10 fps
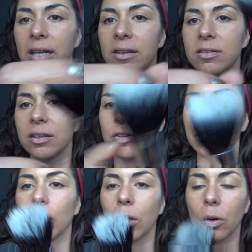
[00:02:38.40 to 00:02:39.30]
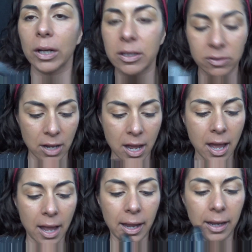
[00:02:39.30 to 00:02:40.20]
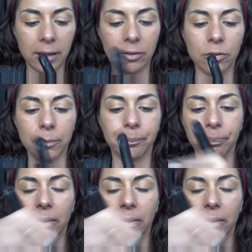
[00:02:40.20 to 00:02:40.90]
hairs and it's got long hairs, and